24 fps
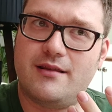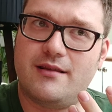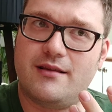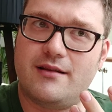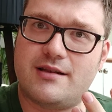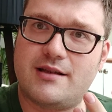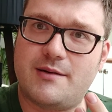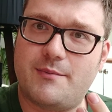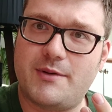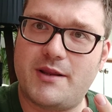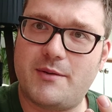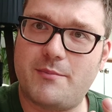
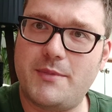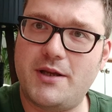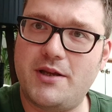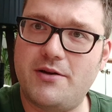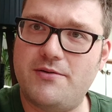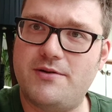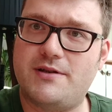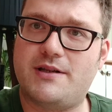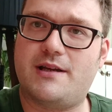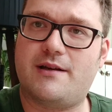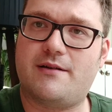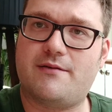some of the
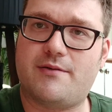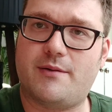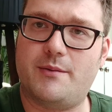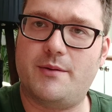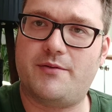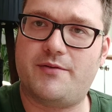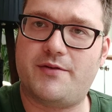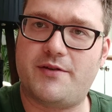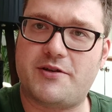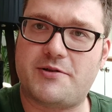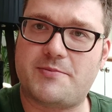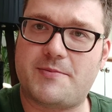music from
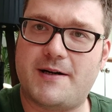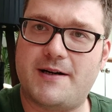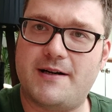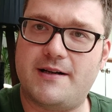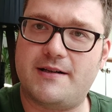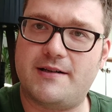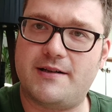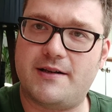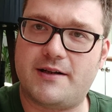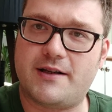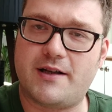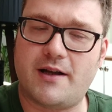the first
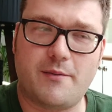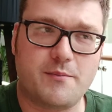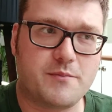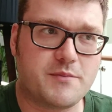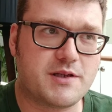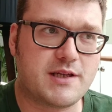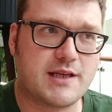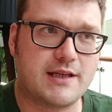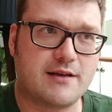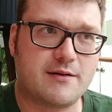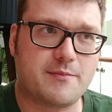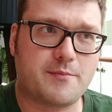Predator
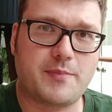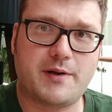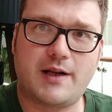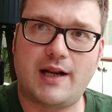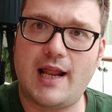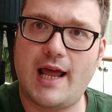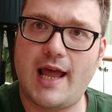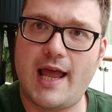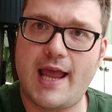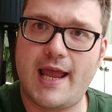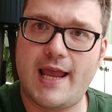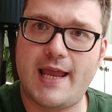comes into
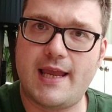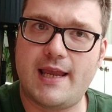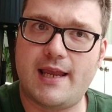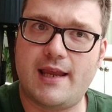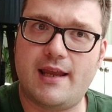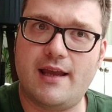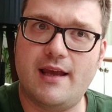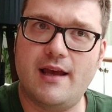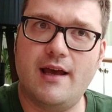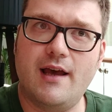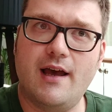play.